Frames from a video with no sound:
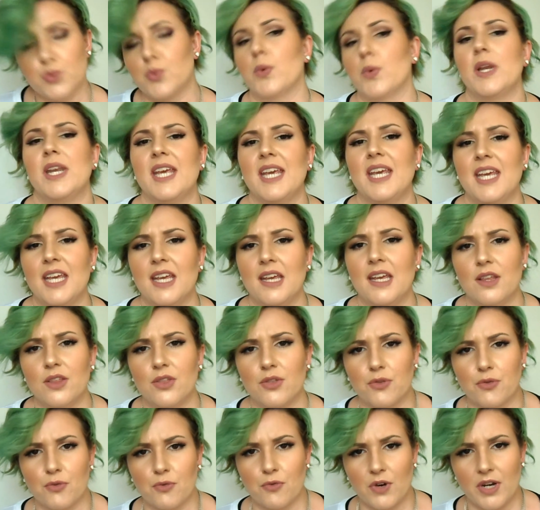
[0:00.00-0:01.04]

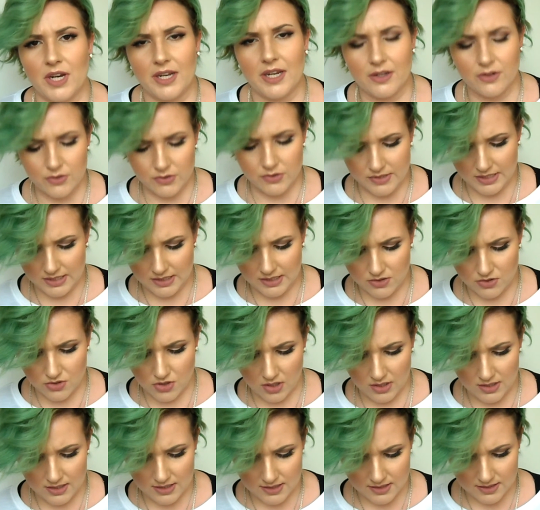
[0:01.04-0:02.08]
23 New
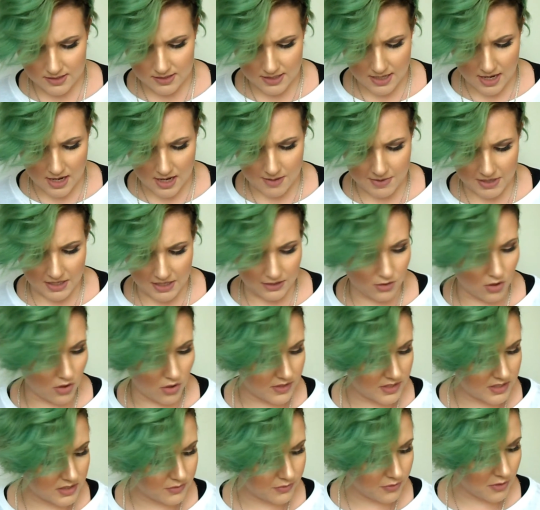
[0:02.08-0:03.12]
Zealand dollars, and I
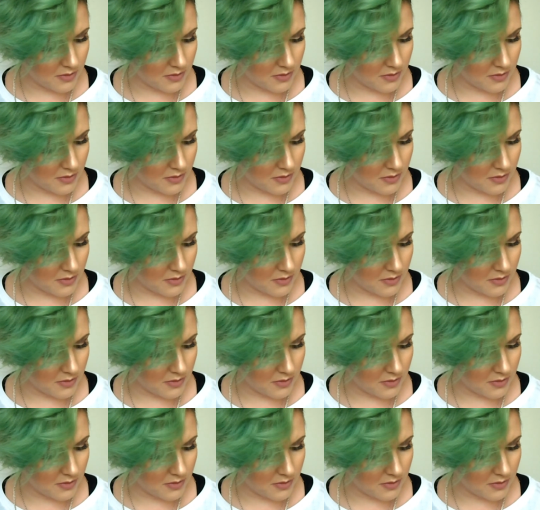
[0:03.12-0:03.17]
got